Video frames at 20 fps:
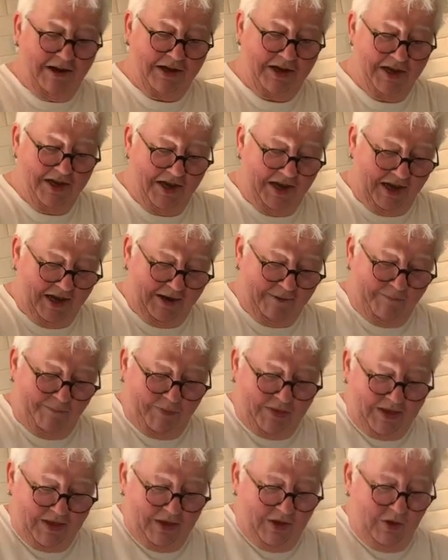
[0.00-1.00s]
cake
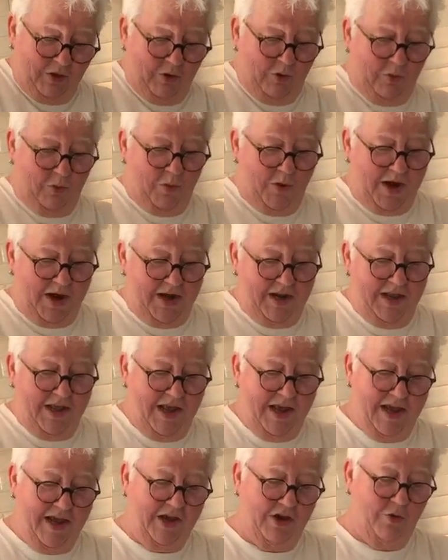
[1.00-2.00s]
when the
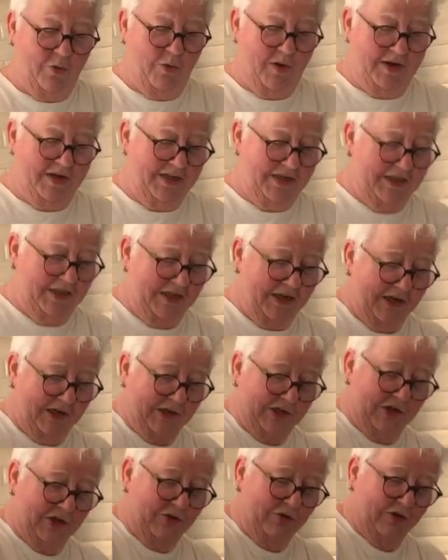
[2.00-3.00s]
egg whites
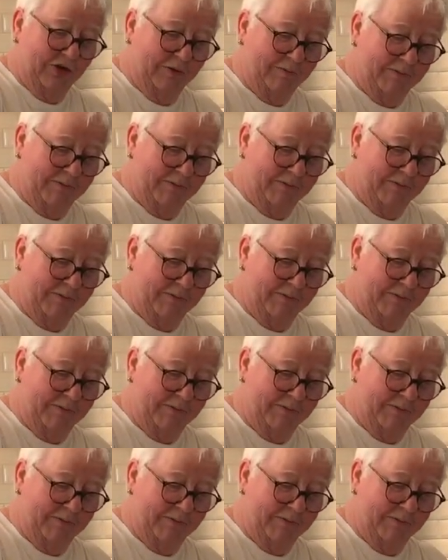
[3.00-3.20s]
start to do their